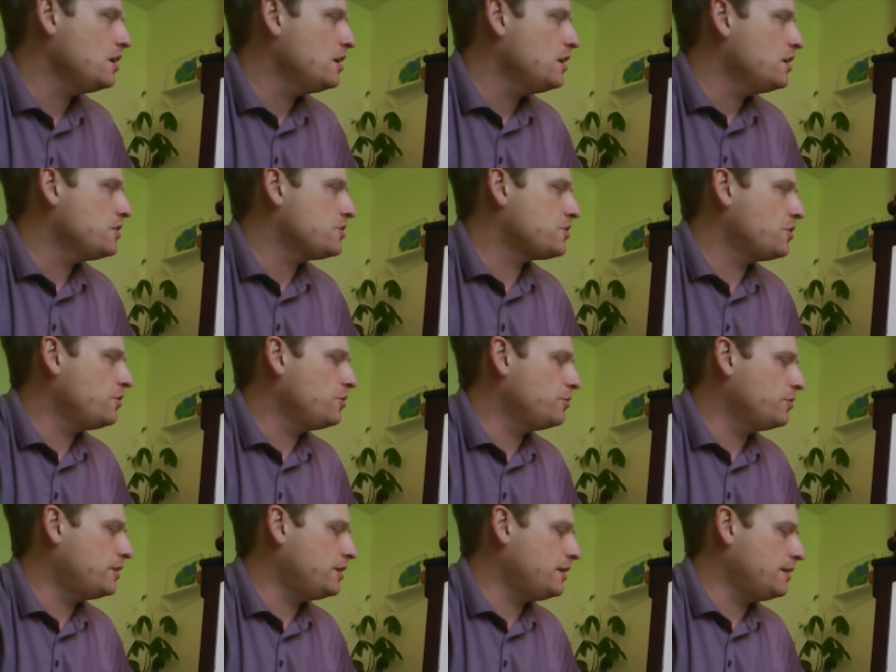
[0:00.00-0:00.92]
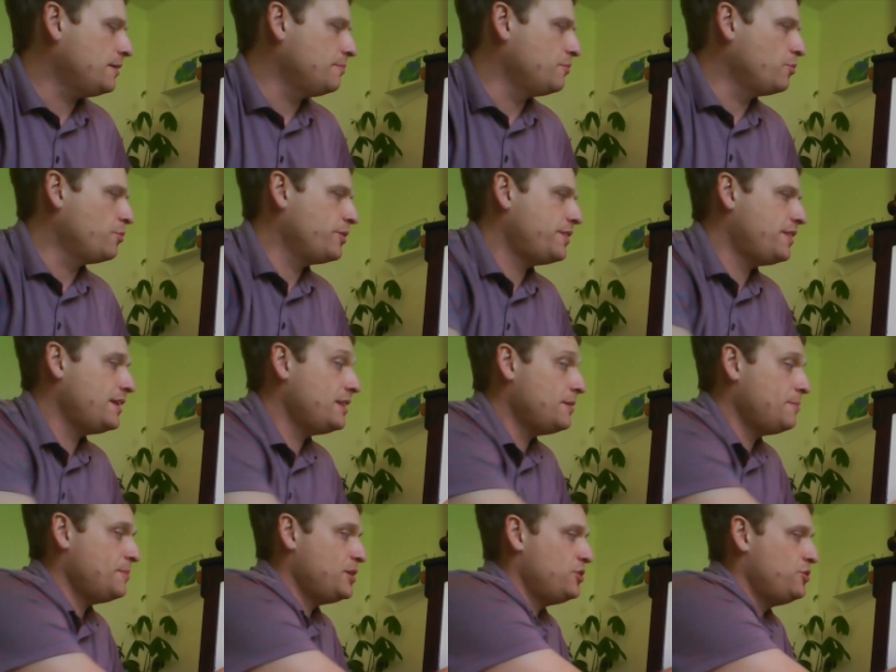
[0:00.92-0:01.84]
So within
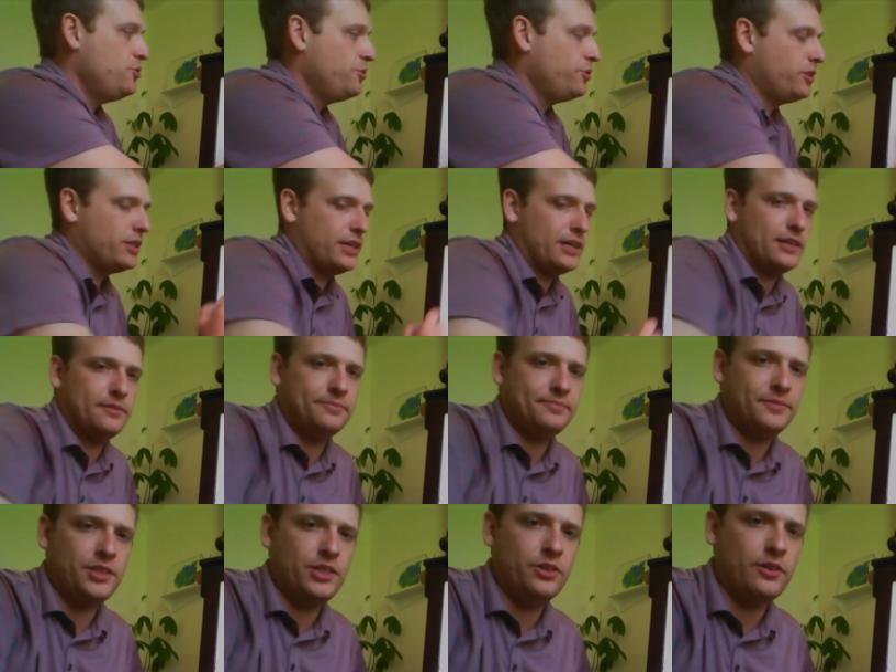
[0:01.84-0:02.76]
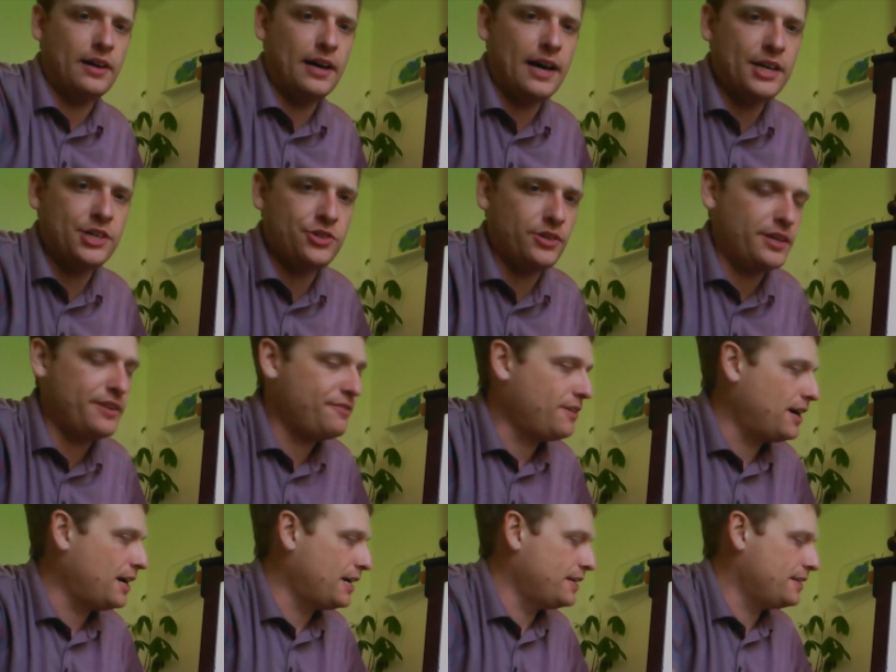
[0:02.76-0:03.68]
the medulla, you'll actually
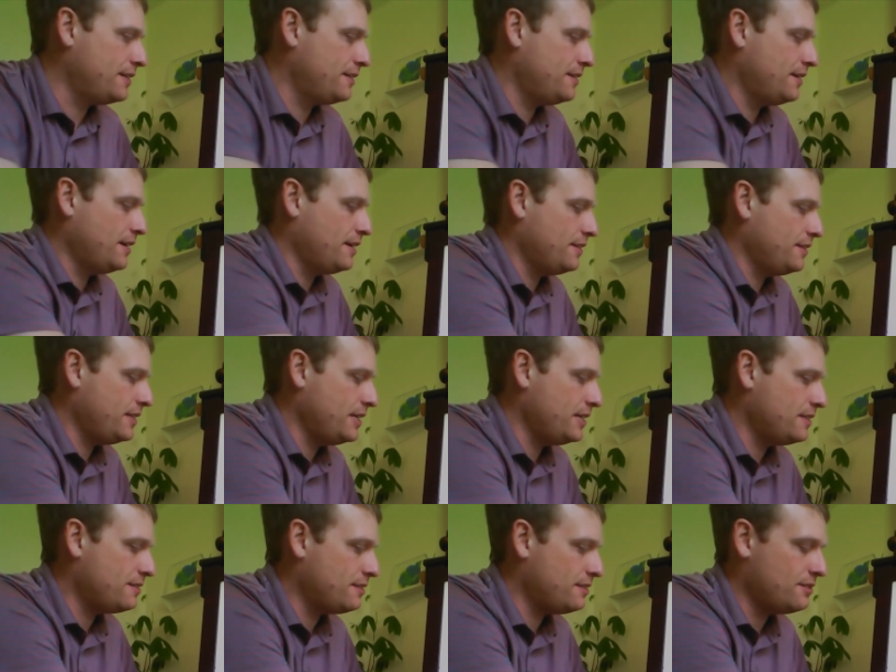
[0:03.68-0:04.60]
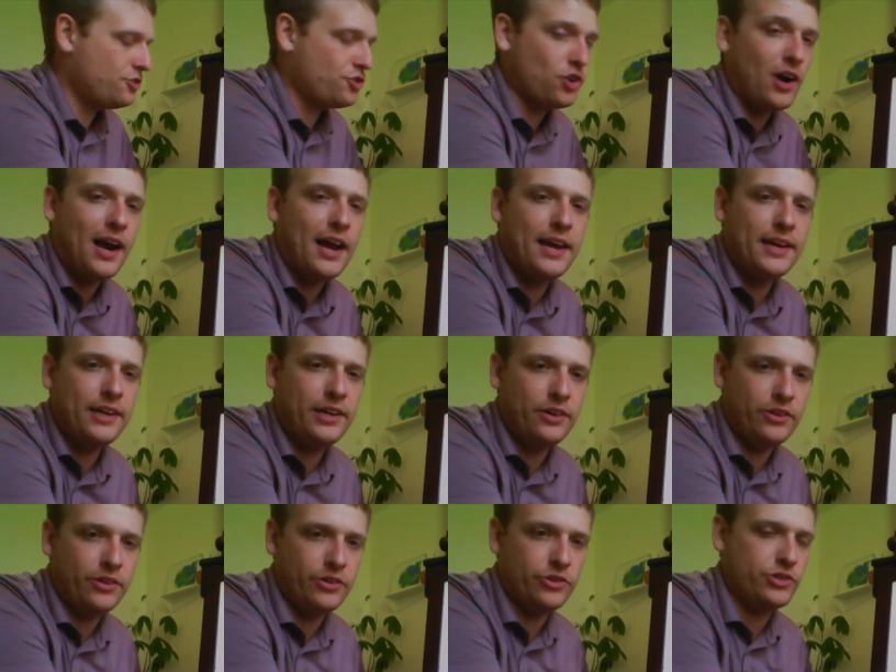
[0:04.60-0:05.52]
find these
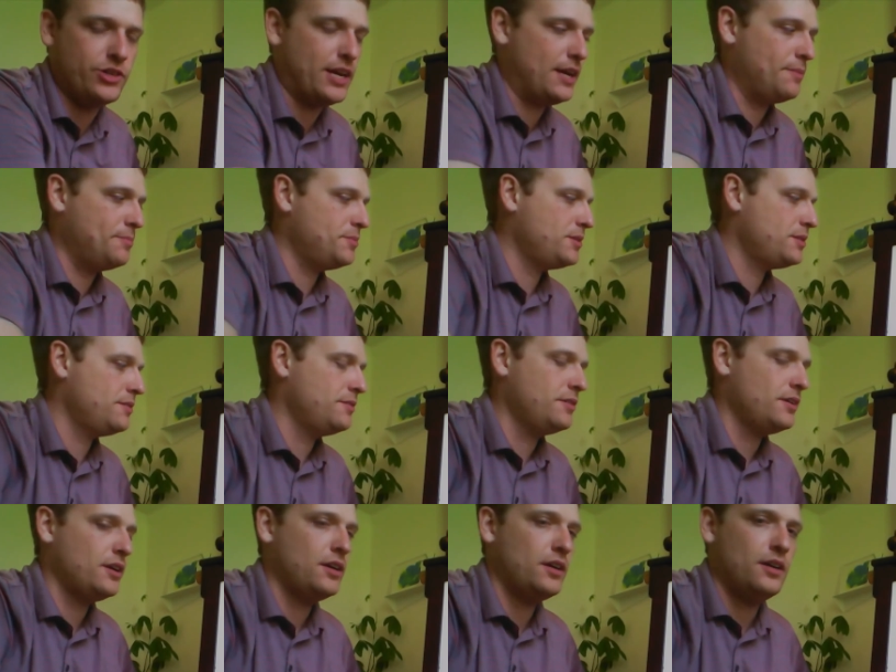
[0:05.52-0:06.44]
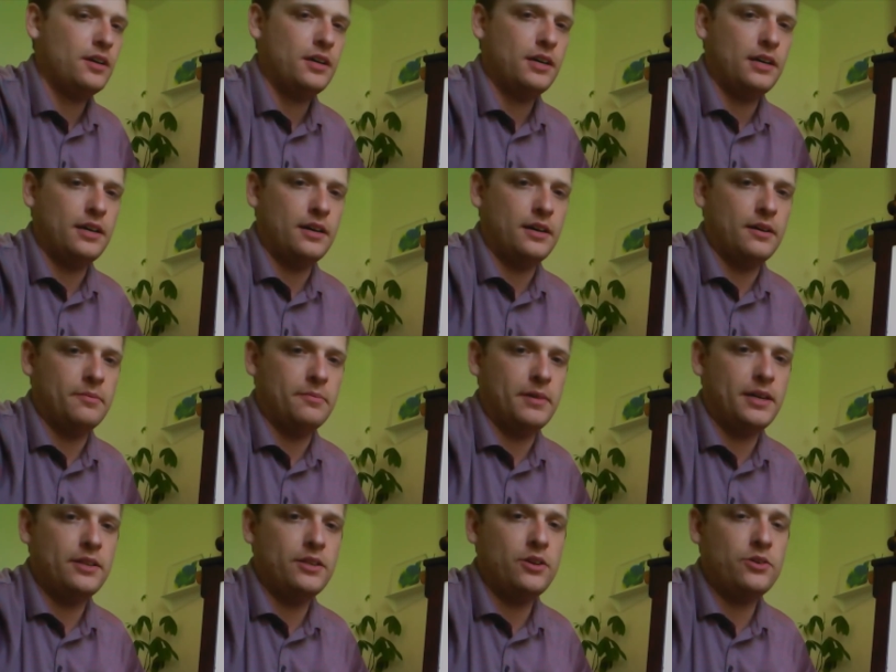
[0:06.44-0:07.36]
triangular shapes
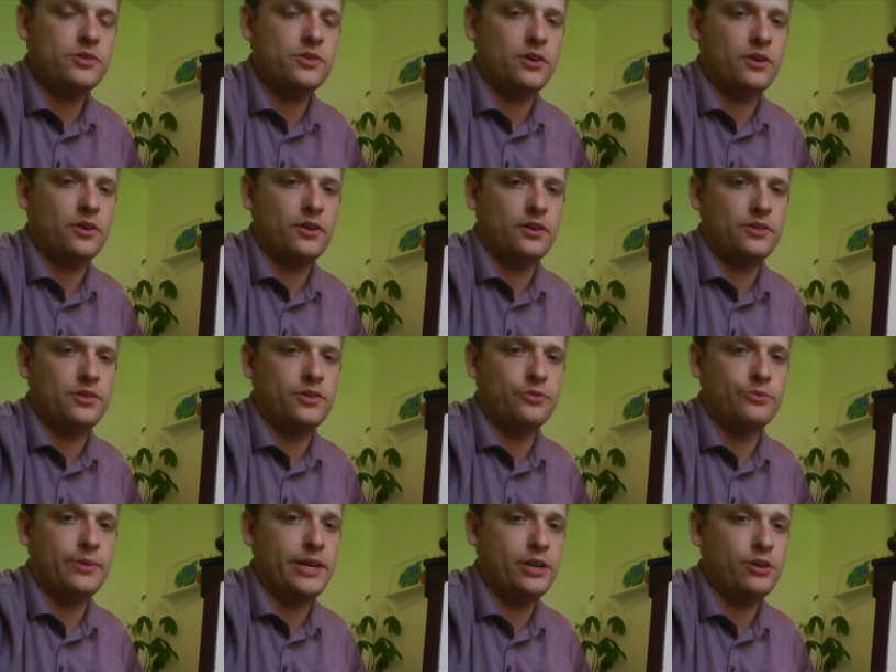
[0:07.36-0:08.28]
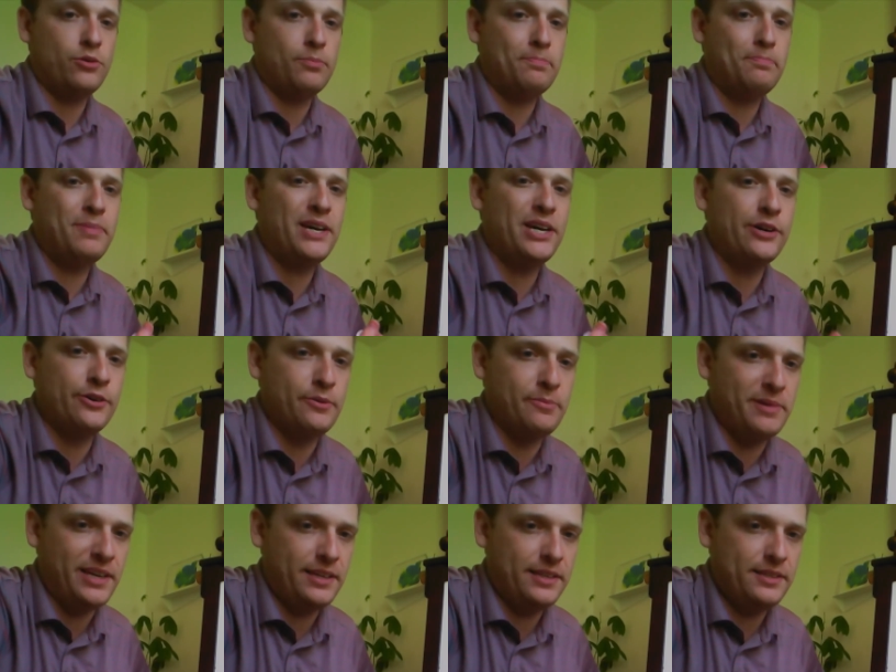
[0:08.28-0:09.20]
and those are the renal
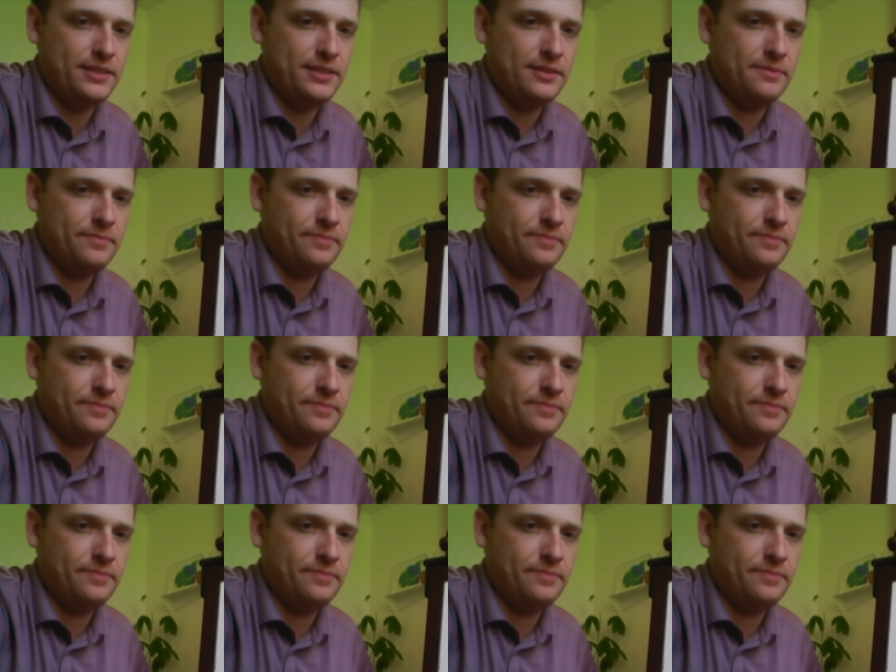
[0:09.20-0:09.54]
pyramids.